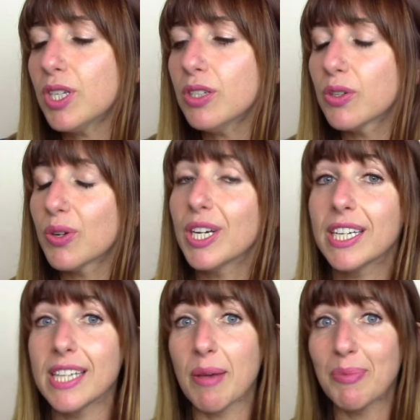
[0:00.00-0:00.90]
So a good
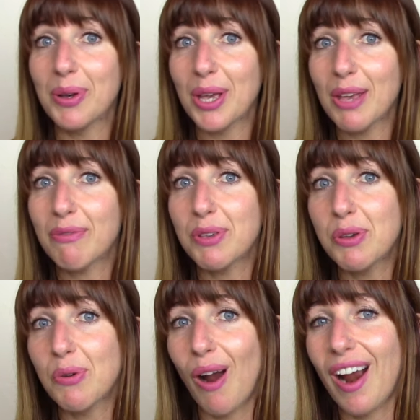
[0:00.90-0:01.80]
example, if
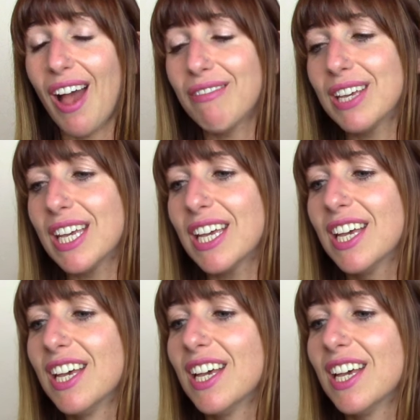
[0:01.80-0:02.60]
you are having